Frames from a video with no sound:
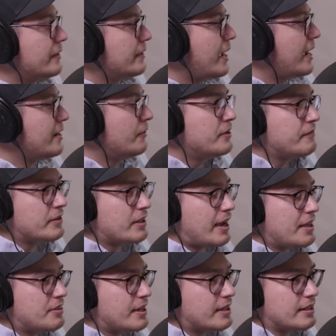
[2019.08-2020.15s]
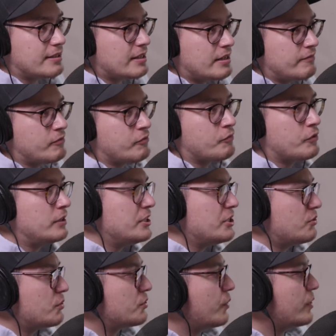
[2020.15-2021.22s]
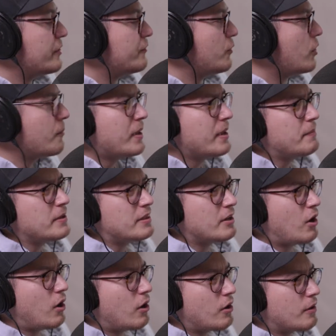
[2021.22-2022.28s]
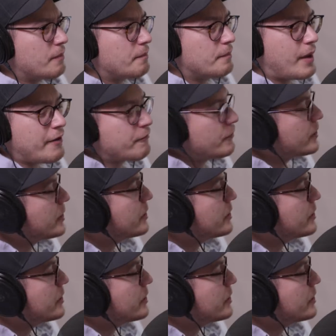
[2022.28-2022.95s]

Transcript: I think it didn't even release with 24, or maybe the I forget